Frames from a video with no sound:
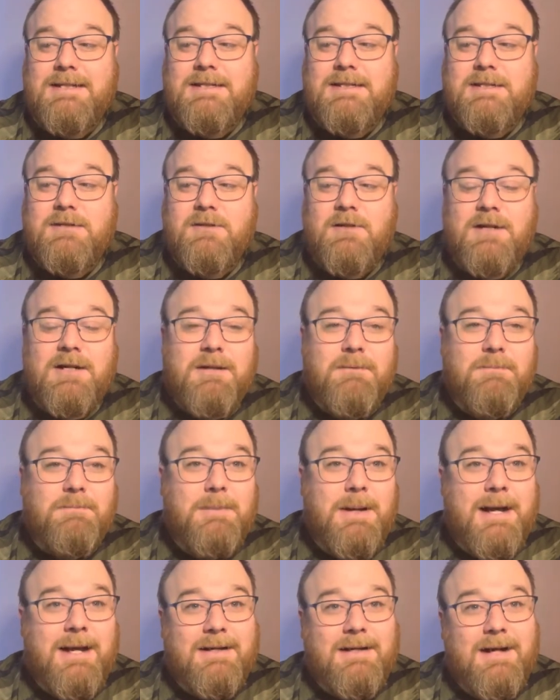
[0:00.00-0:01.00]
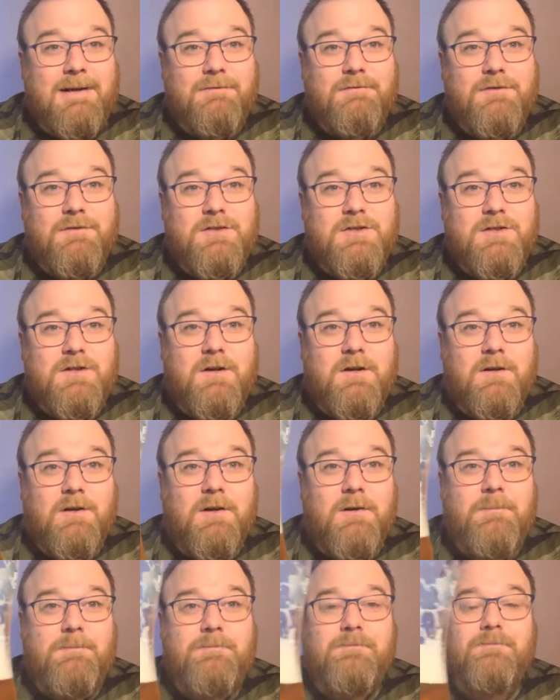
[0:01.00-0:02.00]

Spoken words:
it's a slightly better than average lager.